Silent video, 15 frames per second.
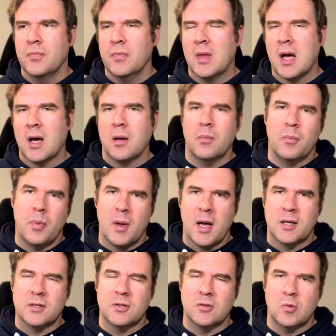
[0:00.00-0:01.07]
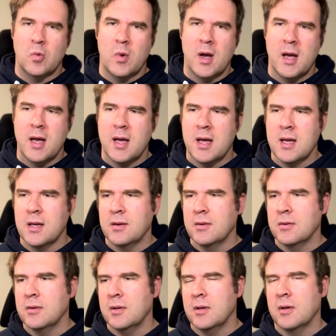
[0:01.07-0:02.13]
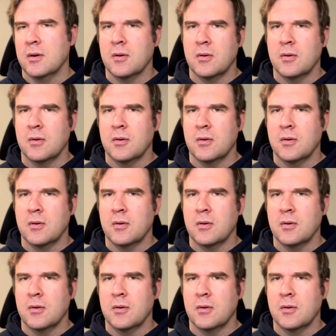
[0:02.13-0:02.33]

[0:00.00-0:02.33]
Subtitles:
knocking passes away and,